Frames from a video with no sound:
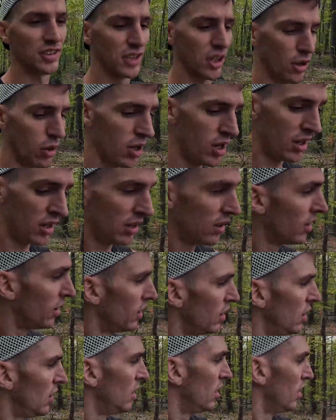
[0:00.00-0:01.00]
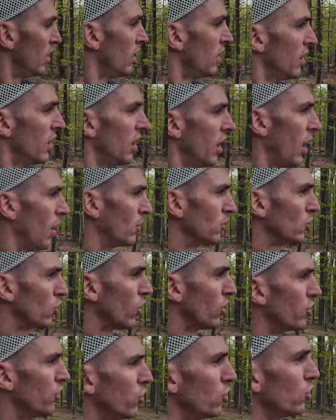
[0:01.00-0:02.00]
So I'm just
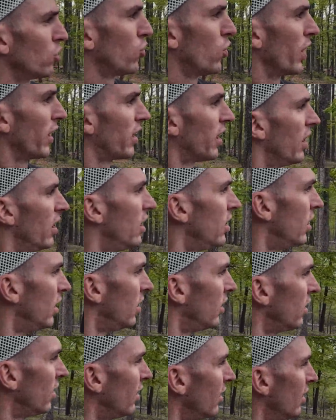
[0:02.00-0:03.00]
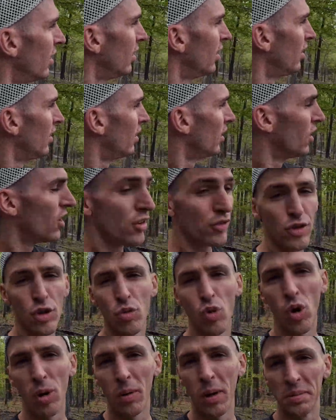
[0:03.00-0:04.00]
going to do a quick few
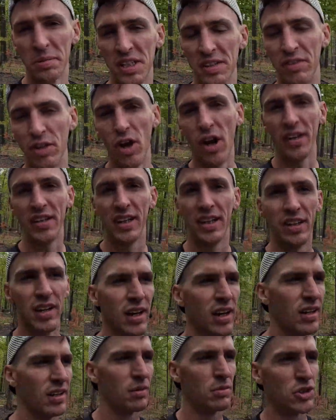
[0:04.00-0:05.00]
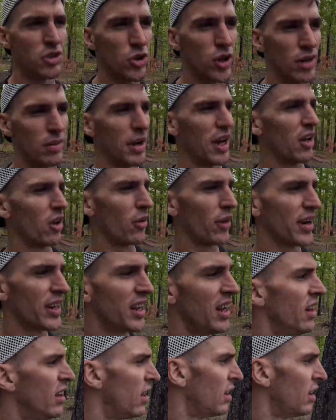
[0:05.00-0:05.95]
warm-ups, even though I did the majority of mine already.